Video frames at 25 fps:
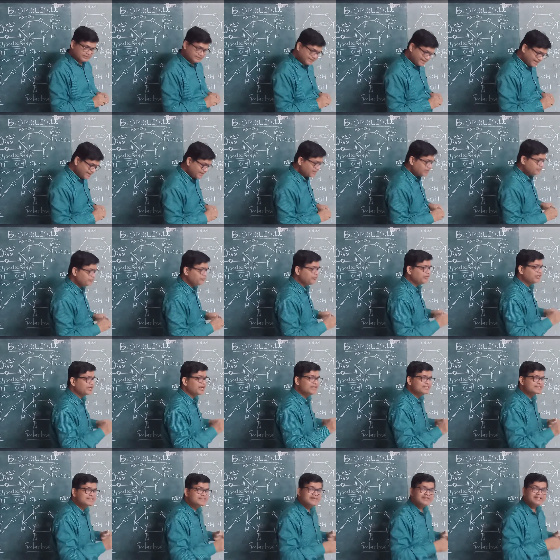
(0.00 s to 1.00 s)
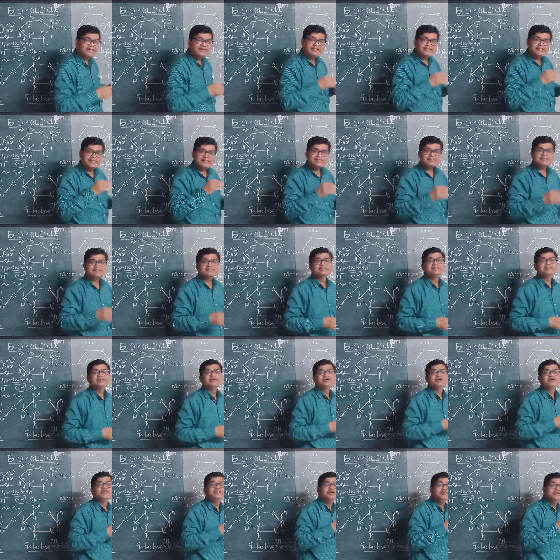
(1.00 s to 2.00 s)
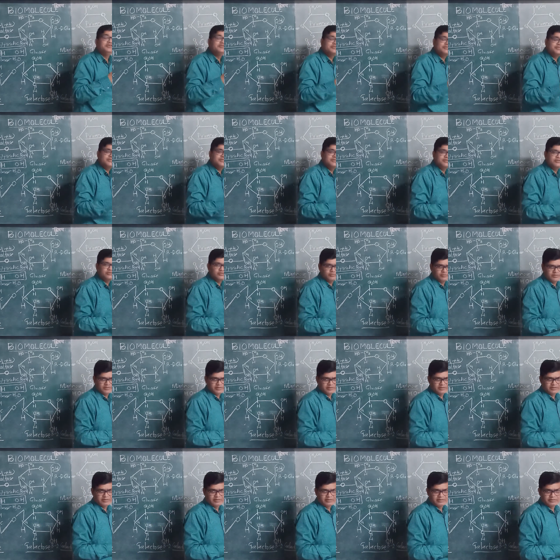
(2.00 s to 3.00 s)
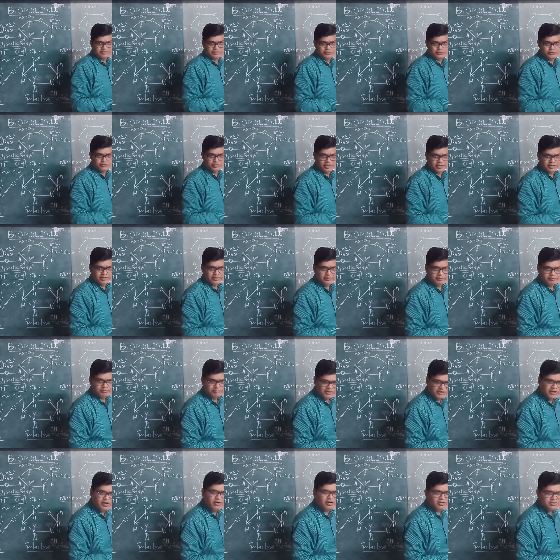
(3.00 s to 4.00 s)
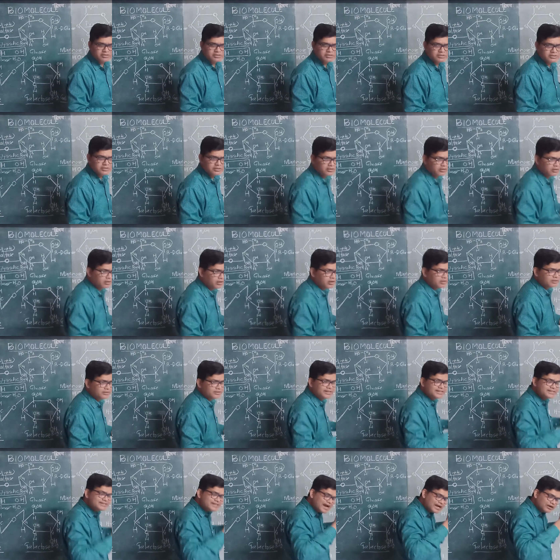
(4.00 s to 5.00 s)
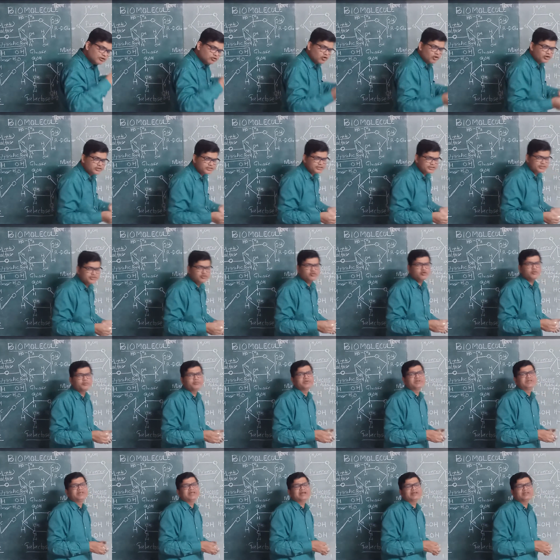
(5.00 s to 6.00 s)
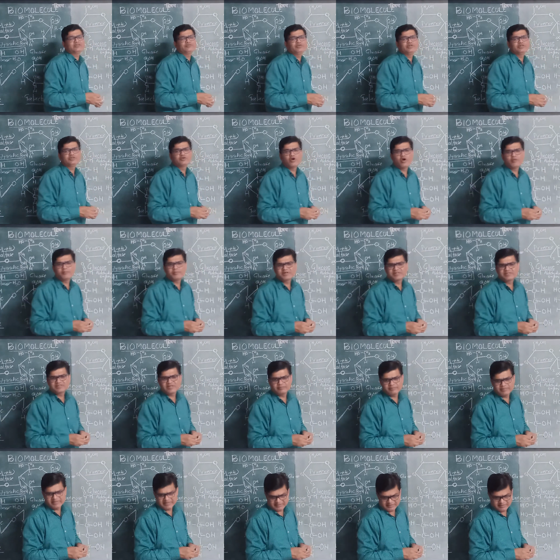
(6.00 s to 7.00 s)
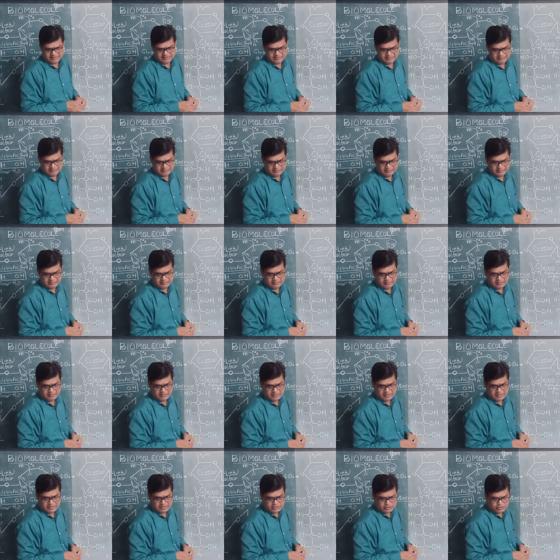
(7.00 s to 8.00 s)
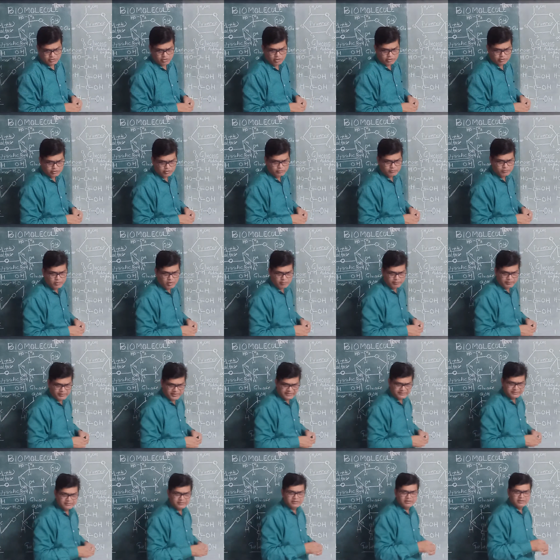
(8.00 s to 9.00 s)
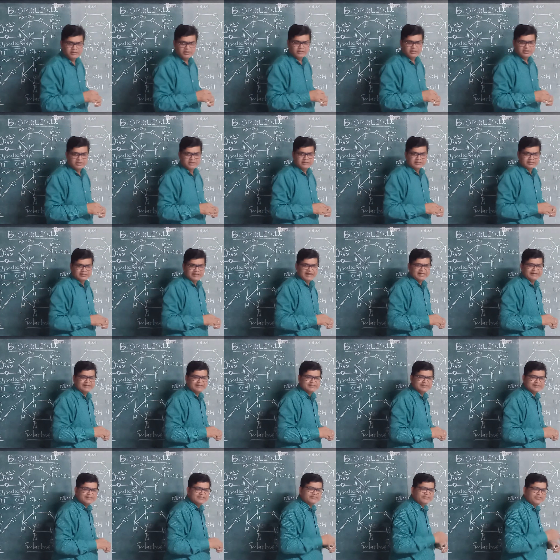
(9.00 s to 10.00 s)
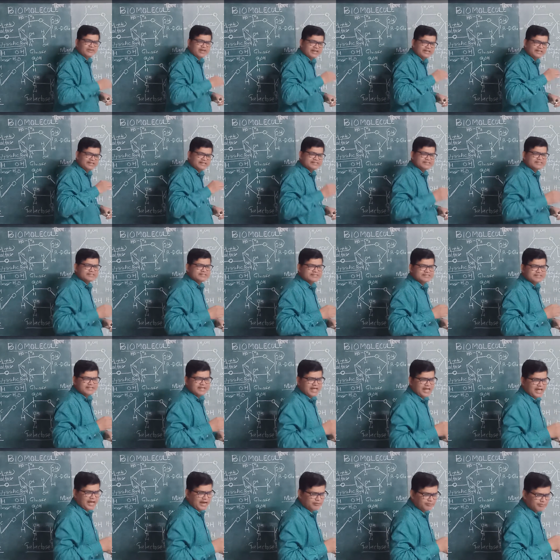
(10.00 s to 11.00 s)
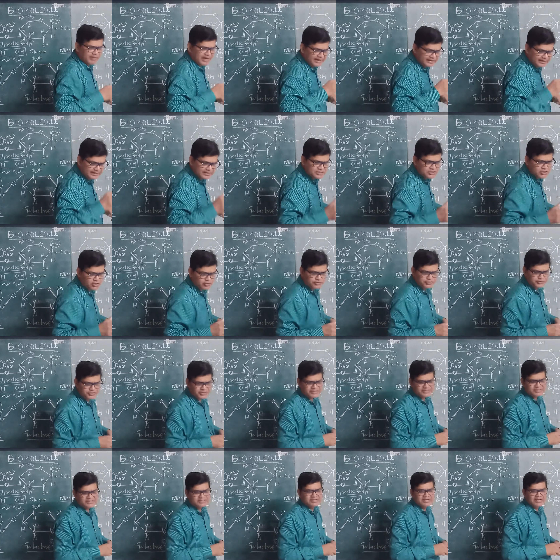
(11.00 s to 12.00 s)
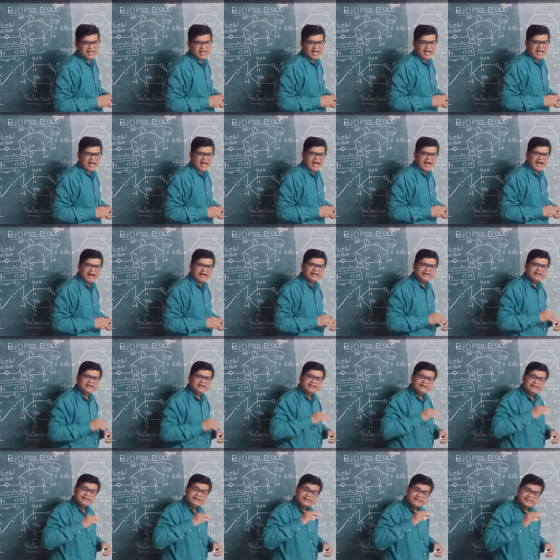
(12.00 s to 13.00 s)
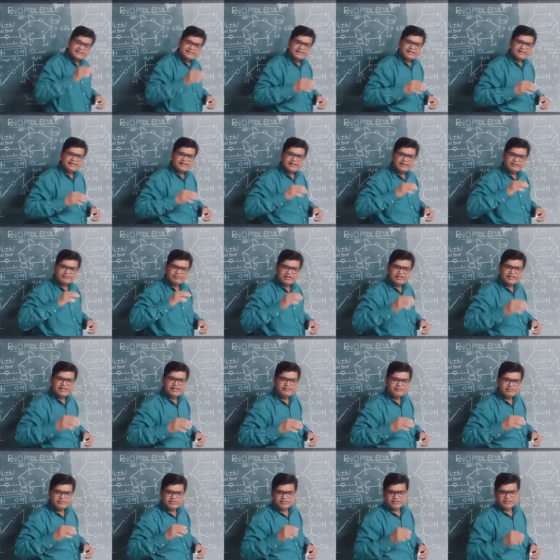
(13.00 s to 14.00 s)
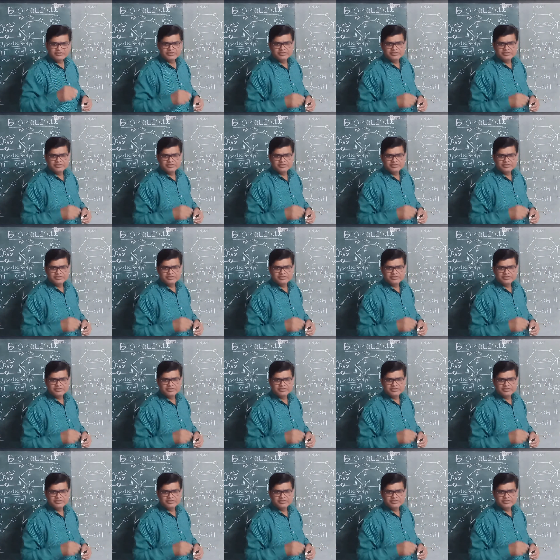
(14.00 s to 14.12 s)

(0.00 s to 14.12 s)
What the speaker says: Then we can say it is reducing sugar because this hydroxy group react with copper sulfate, salt of copper, that is in phalanx and binding solutions, and initially it will give